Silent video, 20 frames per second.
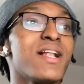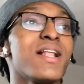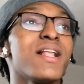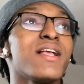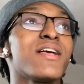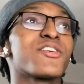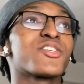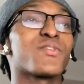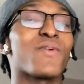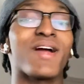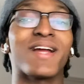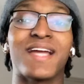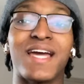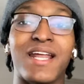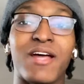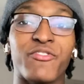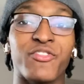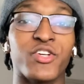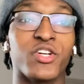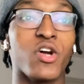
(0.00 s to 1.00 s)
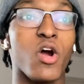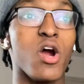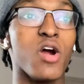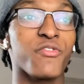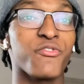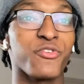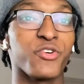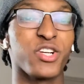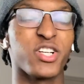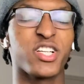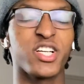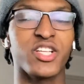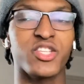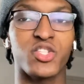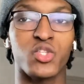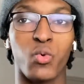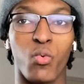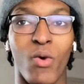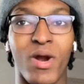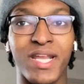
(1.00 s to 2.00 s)
So I got out the car for a good
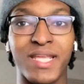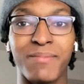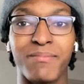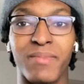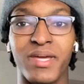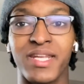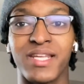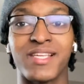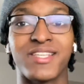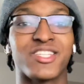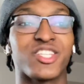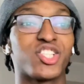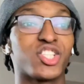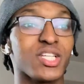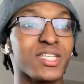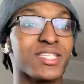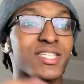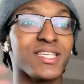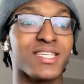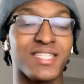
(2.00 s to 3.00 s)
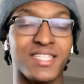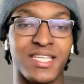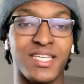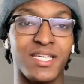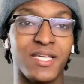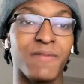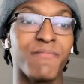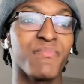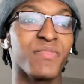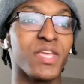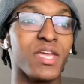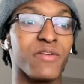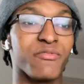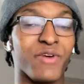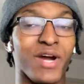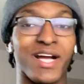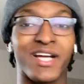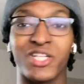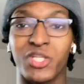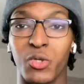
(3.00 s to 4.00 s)
20 minutes just to see if
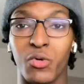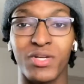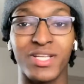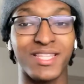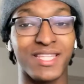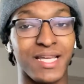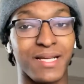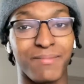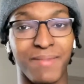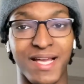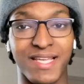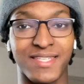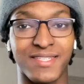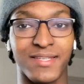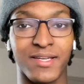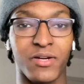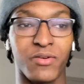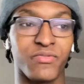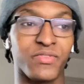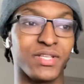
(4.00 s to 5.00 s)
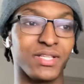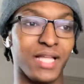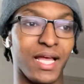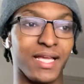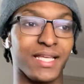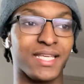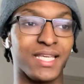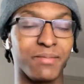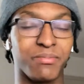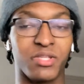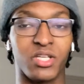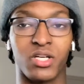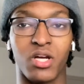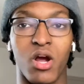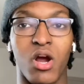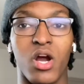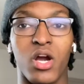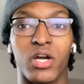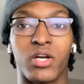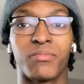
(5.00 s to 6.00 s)
I can do anything myself to like keep the
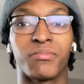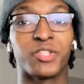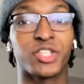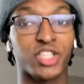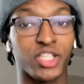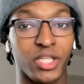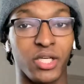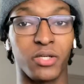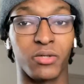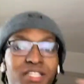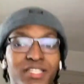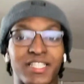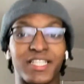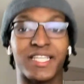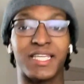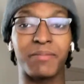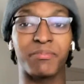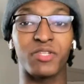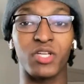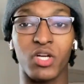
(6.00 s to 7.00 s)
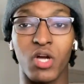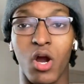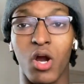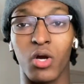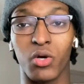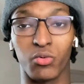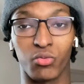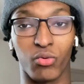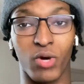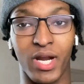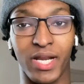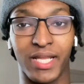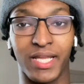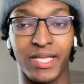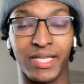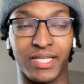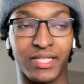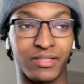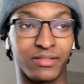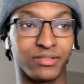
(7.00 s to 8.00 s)
car chill, to keep the car
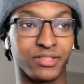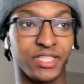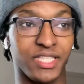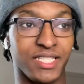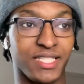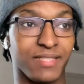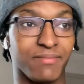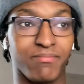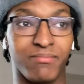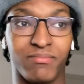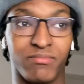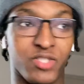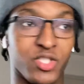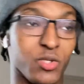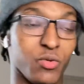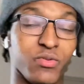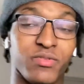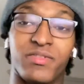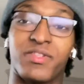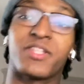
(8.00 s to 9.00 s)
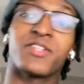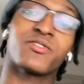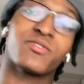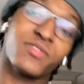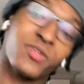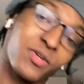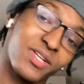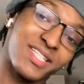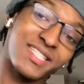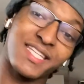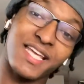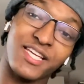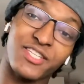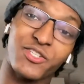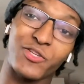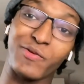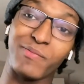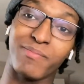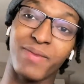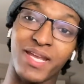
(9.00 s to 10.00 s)
running, and just so these next
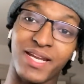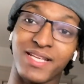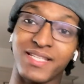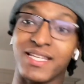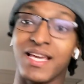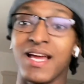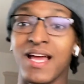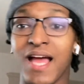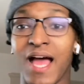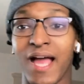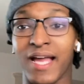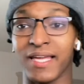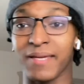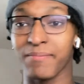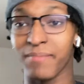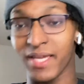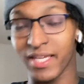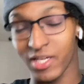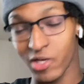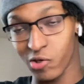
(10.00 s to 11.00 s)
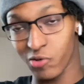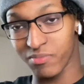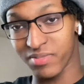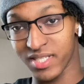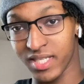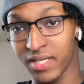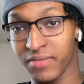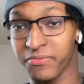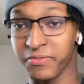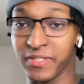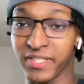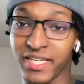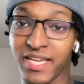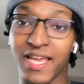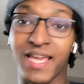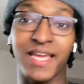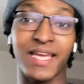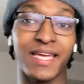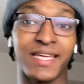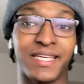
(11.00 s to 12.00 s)
2 minutes I can make it home safely
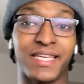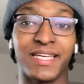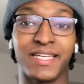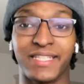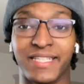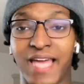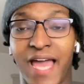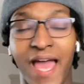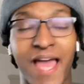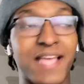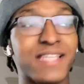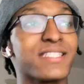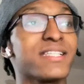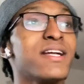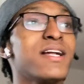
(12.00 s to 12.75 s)
and get gas.